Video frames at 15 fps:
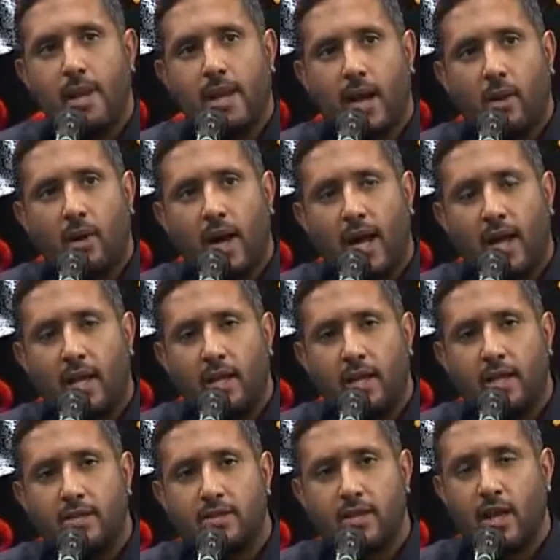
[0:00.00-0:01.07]
Make our
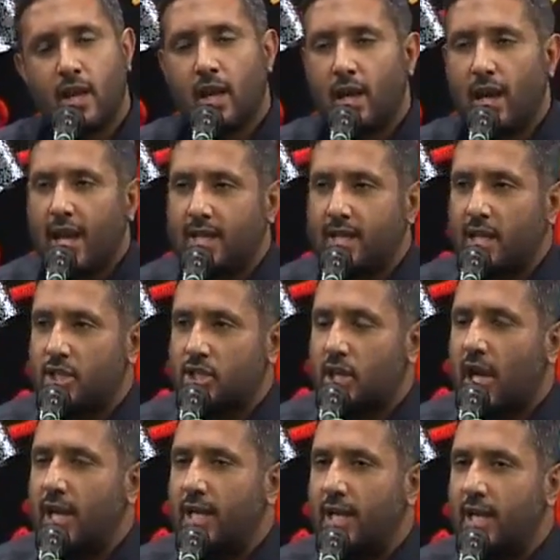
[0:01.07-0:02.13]
elders like that
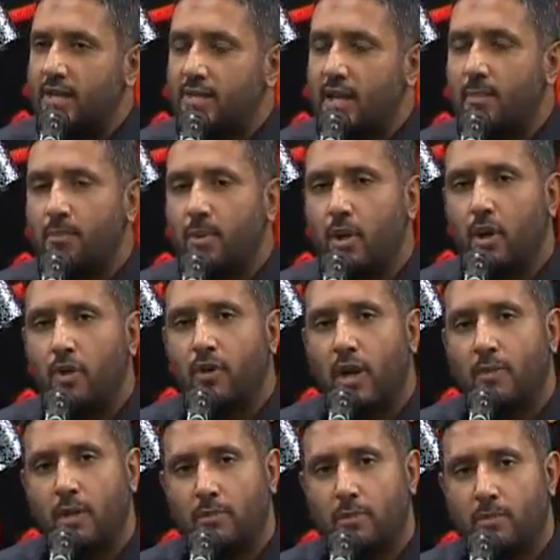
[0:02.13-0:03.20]
shining example of
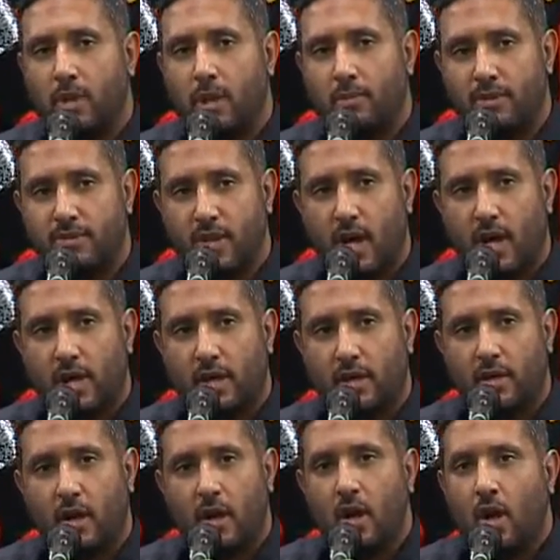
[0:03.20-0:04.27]
Habib ibn
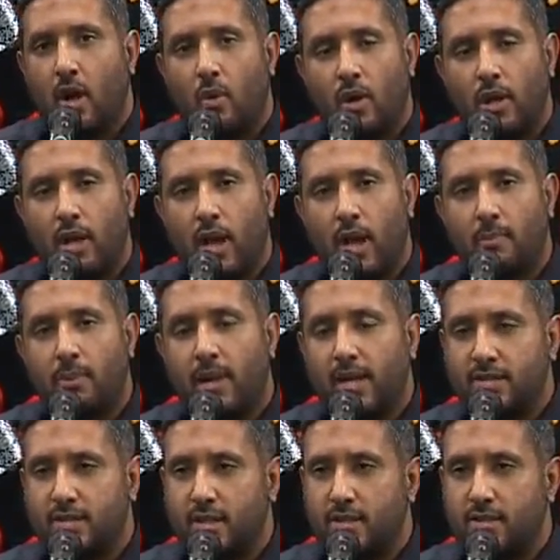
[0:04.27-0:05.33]
Mazahir. Oh Allah,
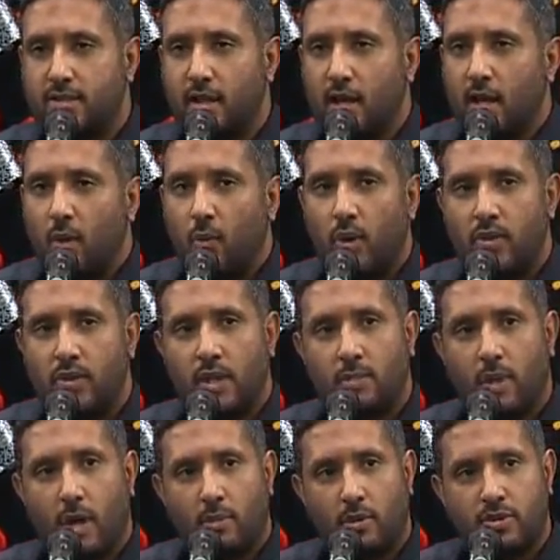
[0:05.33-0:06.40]
bless us with
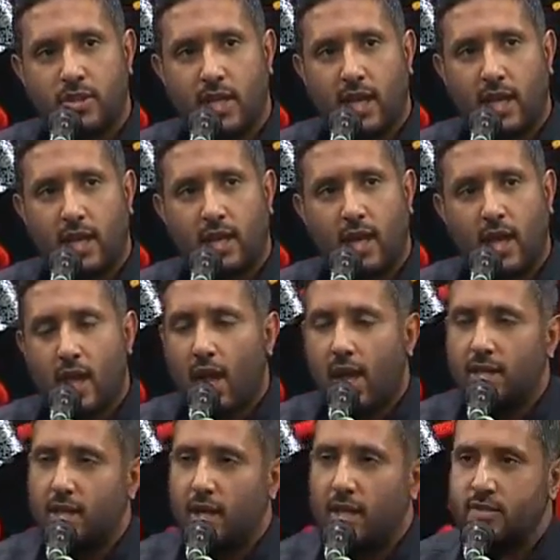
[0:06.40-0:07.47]
Imam Hussein
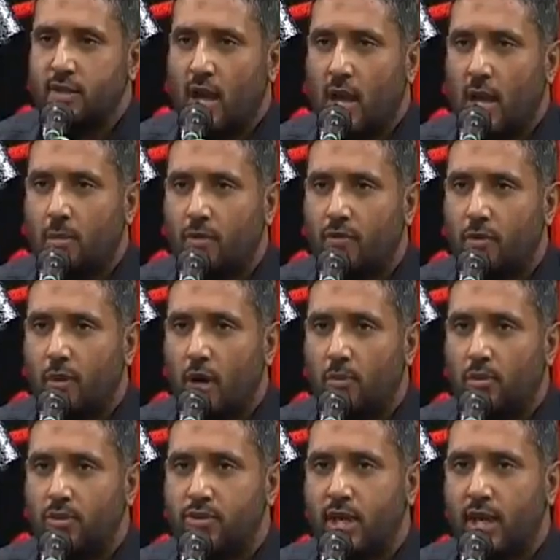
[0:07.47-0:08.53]
and the ashab of
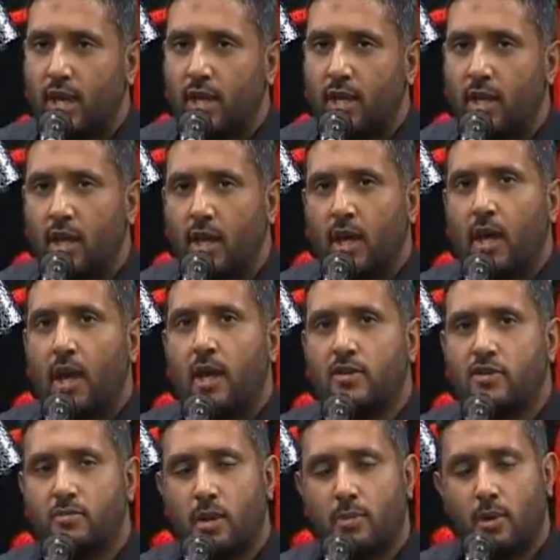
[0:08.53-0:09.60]
Imam Hussein. Let
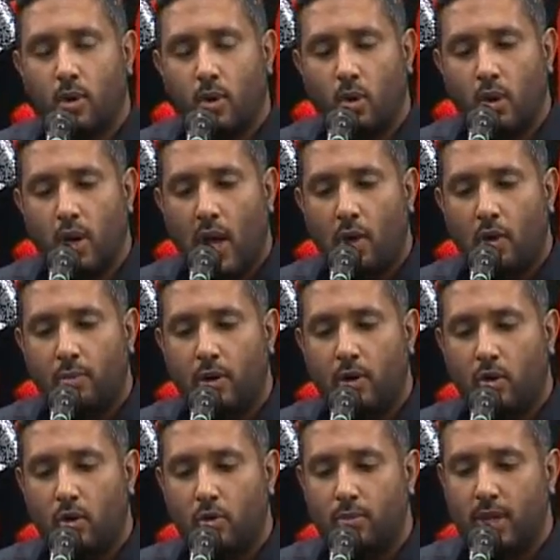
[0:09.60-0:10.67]
us remember all our
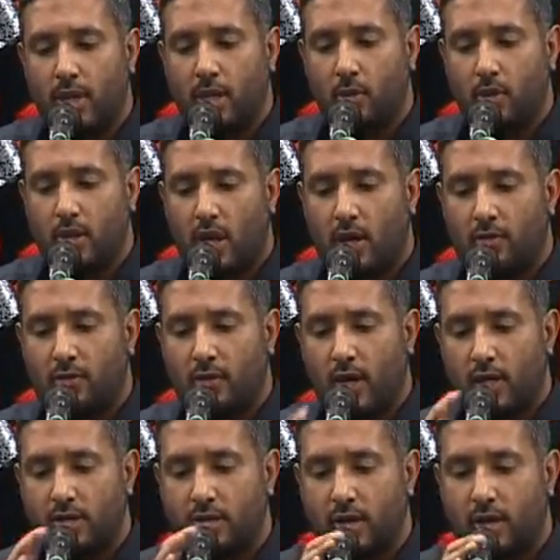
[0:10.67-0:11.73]
marhumeen with
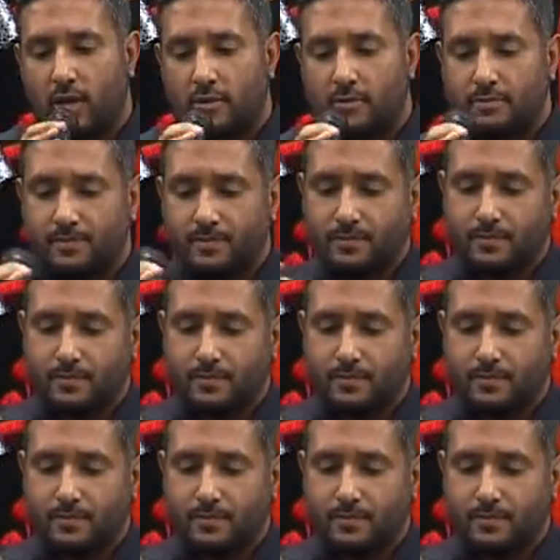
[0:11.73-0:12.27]
Al-Fatiha.